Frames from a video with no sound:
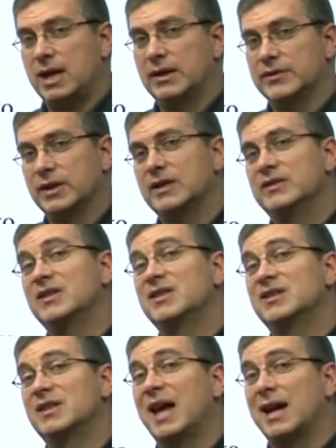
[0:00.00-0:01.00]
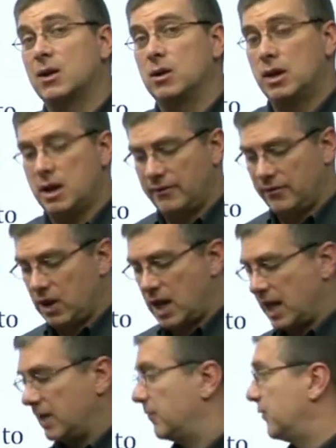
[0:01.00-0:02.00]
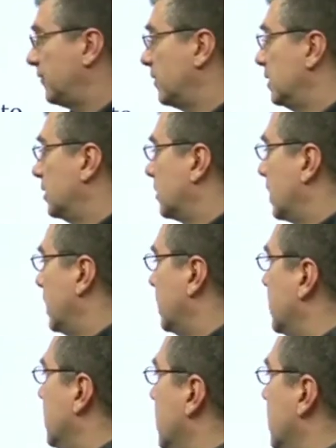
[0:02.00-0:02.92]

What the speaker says: What to happen is it's a